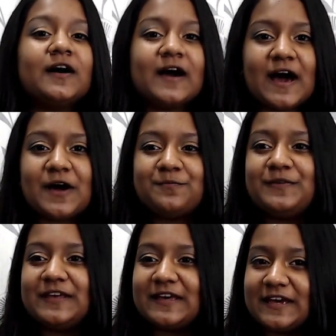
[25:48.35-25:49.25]

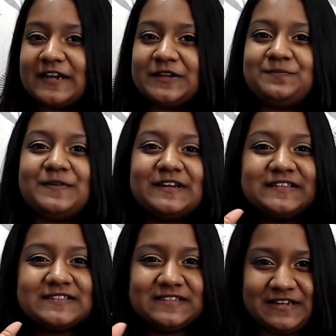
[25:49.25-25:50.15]
happy
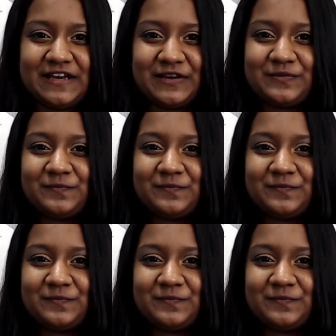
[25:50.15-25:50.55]
Independence Day.